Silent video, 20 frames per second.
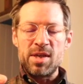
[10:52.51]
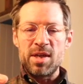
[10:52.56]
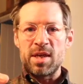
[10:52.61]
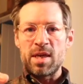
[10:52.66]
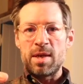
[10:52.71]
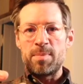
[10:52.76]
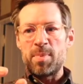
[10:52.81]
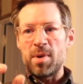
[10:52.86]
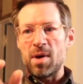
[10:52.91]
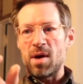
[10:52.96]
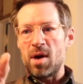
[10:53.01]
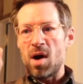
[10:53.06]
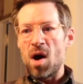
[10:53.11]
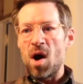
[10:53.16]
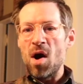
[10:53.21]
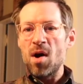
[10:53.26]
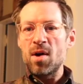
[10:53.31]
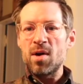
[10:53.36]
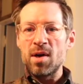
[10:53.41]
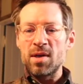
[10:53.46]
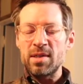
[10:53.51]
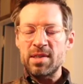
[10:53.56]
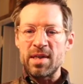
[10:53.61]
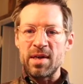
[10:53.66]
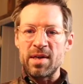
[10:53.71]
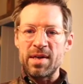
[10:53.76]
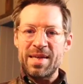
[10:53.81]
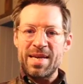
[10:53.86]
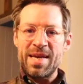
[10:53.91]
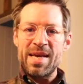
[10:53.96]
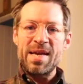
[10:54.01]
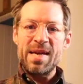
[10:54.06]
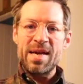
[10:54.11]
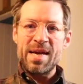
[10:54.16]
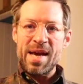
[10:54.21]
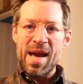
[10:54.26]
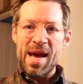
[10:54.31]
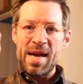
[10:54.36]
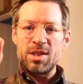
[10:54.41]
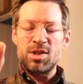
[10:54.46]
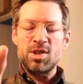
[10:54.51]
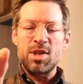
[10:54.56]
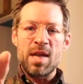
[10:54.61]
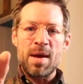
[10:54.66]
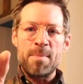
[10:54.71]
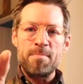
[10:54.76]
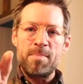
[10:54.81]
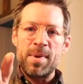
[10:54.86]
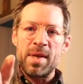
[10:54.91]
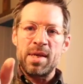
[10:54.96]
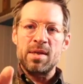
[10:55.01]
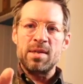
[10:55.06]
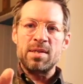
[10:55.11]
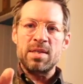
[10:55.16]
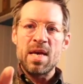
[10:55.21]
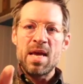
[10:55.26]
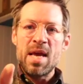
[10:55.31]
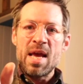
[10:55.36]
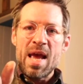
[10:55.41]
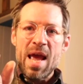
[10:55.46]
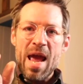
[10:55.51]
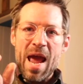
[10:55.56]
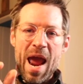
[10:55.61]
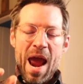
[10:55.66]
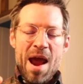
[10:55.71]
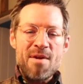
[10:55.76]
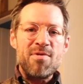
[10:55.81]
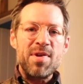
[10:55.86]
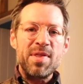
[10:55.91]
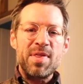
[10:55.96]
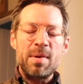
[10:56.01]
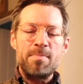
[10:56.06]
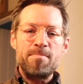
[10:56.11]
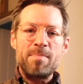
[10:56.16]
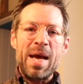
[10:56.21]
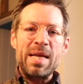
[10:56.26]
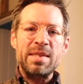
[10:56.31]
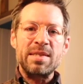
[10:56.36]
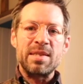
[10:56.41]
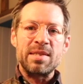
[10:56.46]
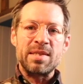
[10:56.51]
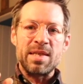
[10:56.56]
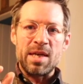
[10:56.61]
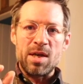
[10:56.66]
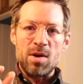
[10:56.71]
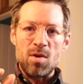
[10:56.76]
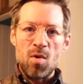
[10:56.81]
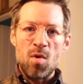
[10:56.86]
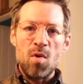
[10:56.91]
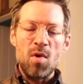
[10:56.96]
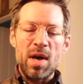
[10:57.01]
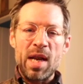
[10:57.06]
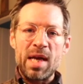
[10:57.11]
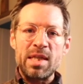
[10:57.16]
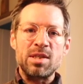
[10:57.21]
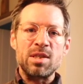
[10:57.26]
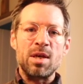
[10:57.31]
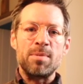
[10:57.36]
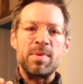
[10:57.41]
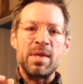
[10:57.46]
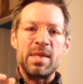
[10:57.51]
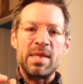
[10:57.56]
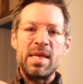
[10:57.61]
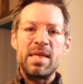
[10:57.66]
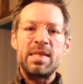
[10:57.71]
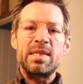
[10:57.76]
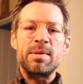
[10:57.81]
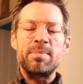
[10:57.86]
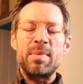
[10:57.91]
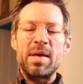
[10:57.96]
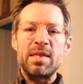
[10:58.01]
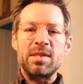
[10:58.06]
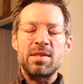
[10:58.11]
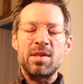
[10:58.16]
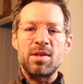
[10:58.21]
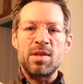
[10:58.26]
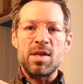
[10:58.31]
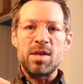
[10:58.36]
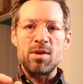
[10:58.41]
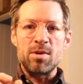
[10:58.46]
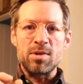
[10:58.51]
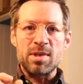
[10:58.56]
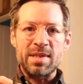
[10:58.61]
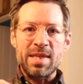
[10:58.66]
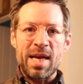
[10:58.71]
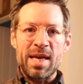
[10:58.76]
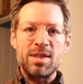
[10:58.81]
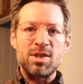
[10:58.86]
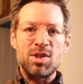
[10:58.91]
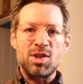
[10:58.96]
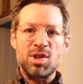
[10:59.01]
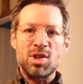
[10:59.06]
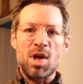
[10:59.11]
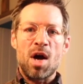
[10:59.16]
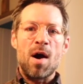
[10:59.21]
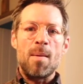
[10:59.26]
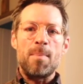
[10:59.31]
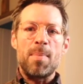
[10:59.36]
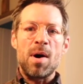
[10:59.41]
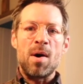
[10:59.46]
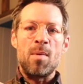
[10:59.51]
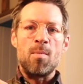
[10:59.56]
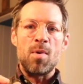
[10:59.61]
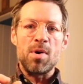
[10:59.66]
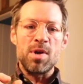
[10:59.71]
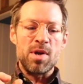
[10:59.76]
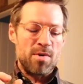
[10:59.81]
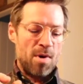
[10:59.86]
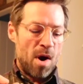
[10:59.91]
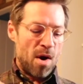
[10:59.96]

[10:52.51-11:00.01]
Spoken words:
You're going to put Argos, IKEA, H&M, because everything matters and it all adds up. You need to make sure that you're staying sharp on what your